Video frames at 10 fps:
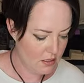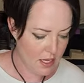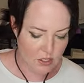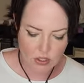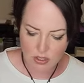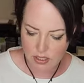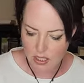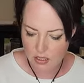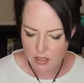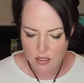
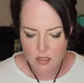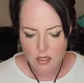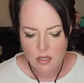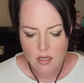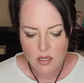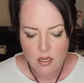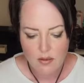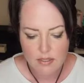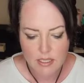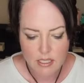actually,
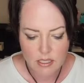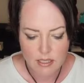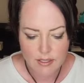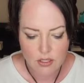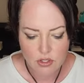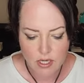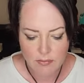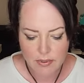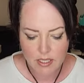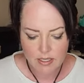was gonna let that
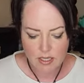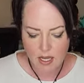dry, but